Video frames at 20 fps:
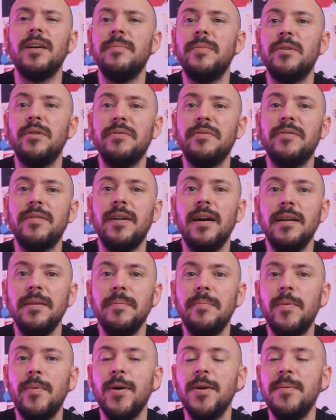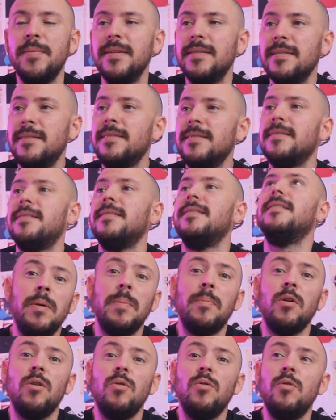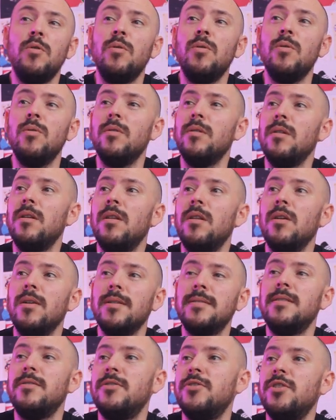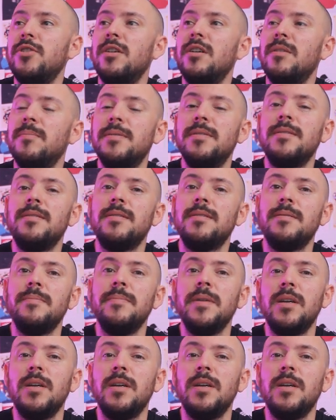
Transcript: number of unemployment people who lost their jobs